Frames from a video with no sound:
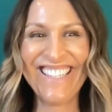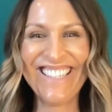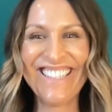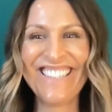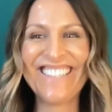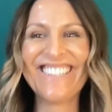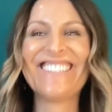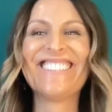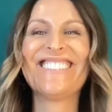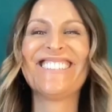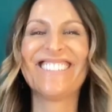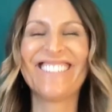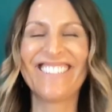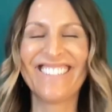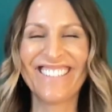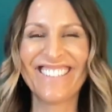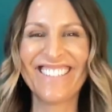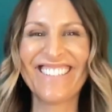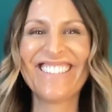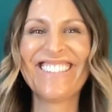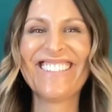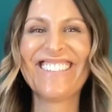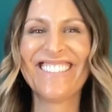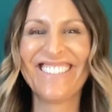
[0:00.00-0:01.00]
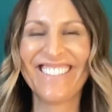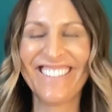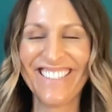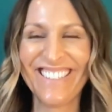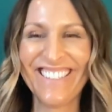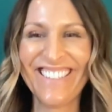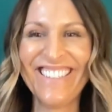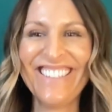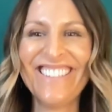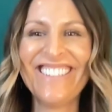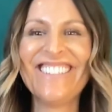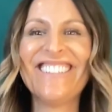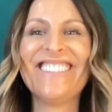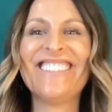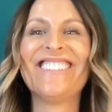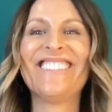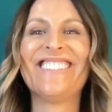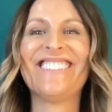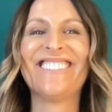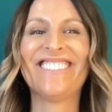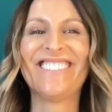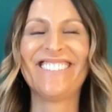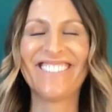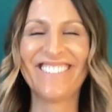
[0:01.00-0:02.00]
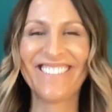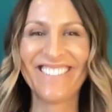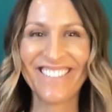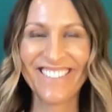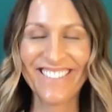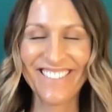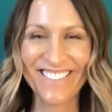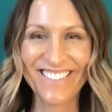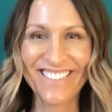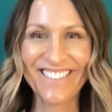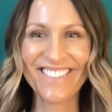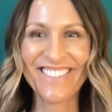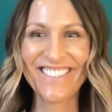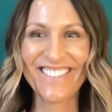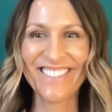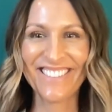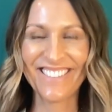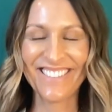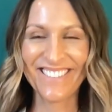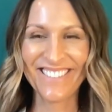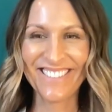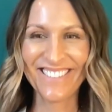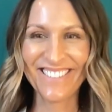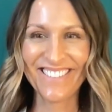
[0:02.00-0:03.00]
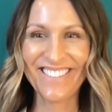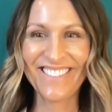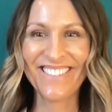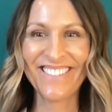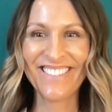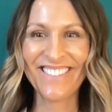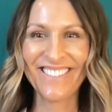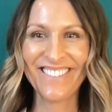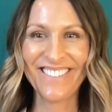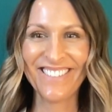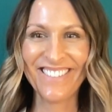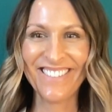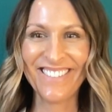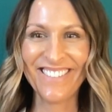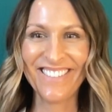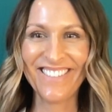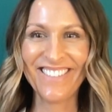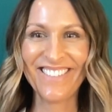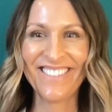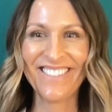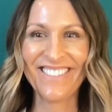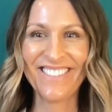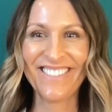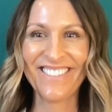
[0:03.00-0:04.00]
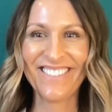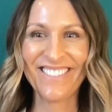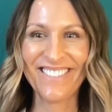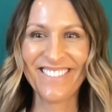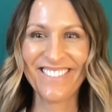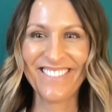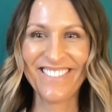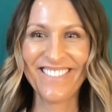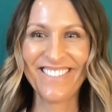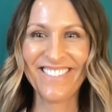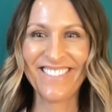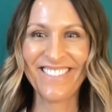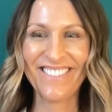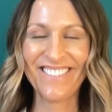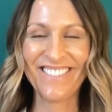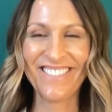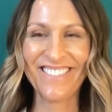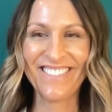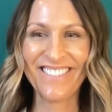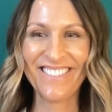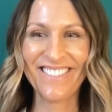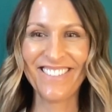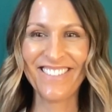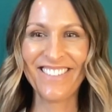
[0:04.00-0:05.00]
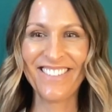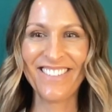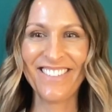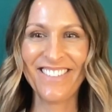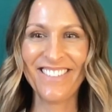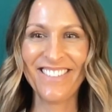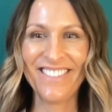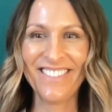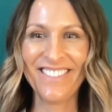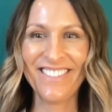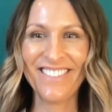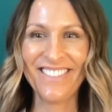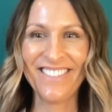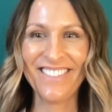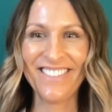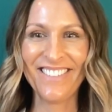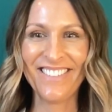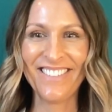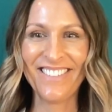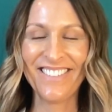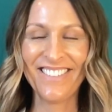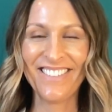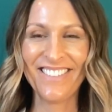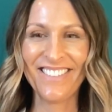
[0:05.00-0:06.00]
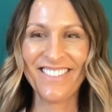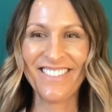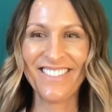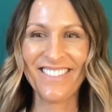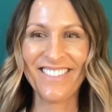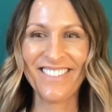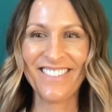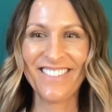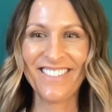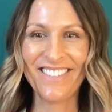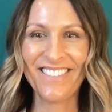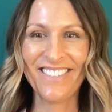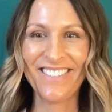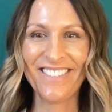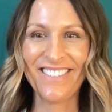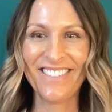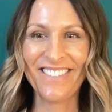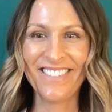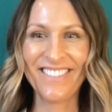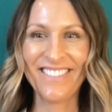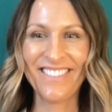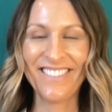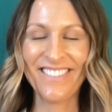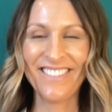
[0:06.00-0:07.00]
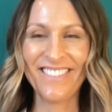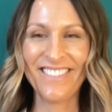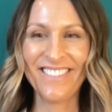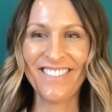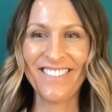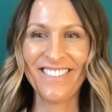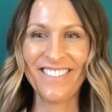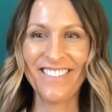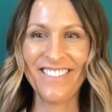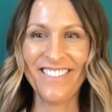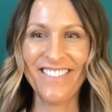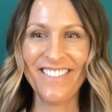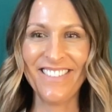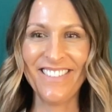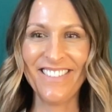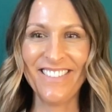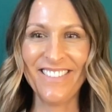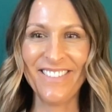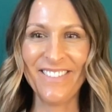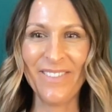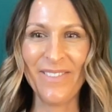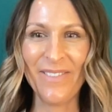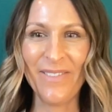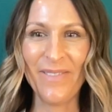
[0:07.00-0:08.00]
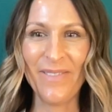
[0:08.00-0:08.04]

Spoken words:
No words are spoken by the person on screen.